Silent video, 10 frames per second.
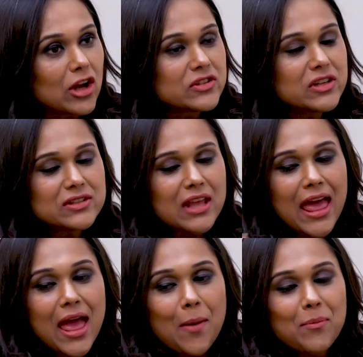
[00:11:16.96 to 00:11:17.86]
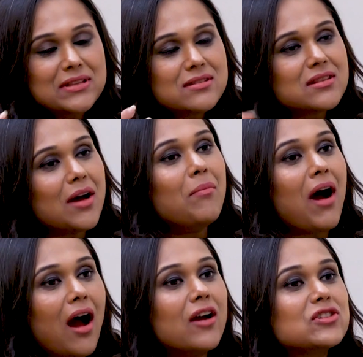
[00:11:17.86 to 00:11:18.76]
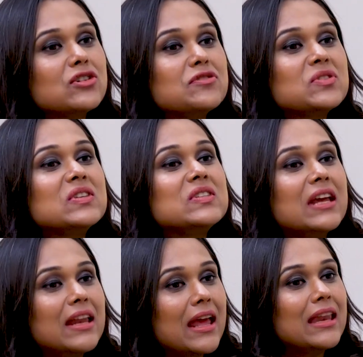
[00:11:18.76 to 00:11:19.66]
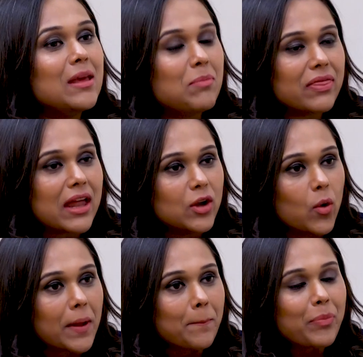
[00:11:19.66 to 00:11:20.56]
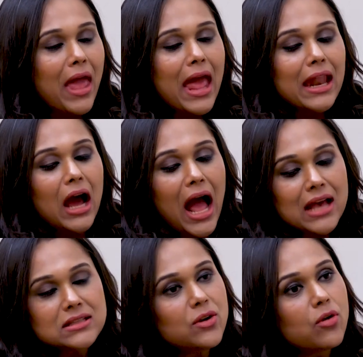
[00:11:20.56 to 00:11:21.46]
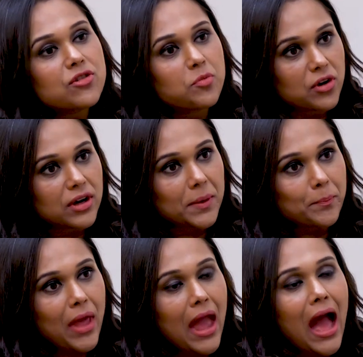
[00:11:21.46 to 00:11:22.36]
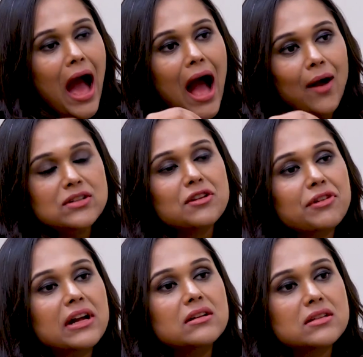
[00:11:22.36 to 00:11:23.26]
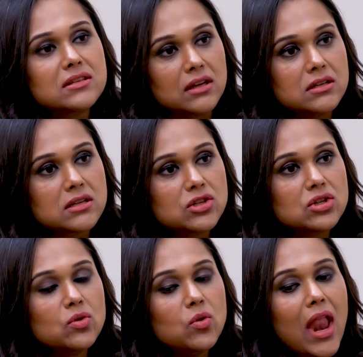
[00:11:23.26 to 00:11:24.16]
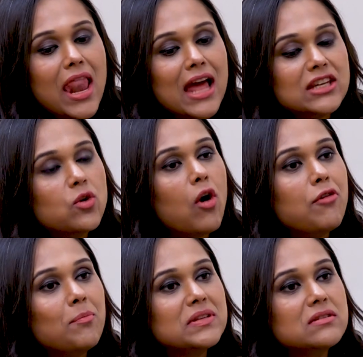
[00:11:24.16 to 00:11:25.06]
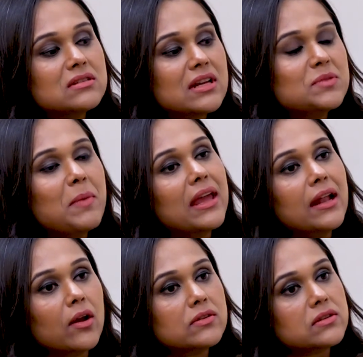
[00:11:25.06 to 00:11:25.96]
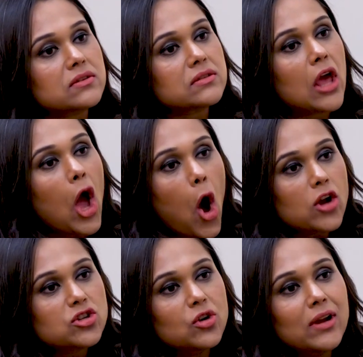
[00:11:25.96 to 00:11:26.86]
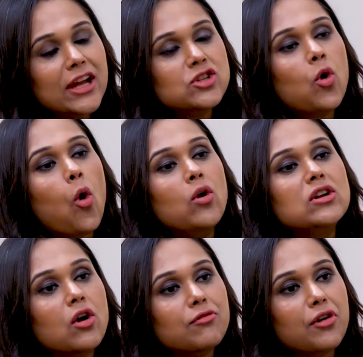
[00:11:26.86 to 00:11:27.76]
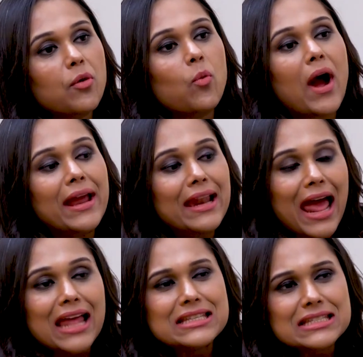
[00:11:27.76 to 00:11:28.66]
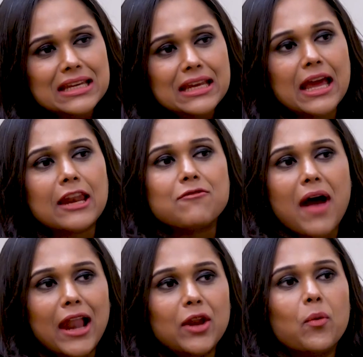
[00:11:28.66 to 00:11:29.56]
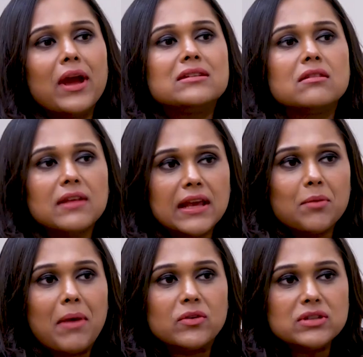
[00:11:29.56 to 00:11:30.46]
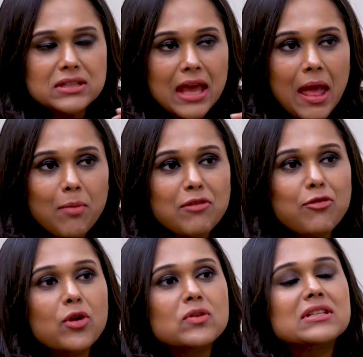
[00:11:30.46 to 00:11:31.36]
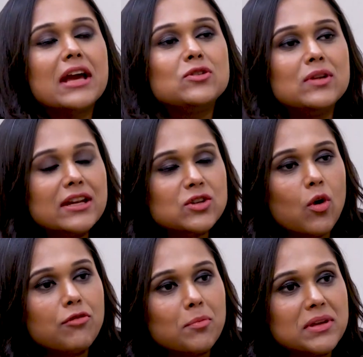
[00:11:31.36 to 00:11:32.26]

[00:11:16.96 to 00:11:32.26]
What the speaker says: losses, but some are sort of sustaining and keeping that going. Now, as an entrepreneur, how difficult is it to let go of a business that's making losses? Or do you like to hold on for a while and see and evaluate and think about it before you decide to let go of a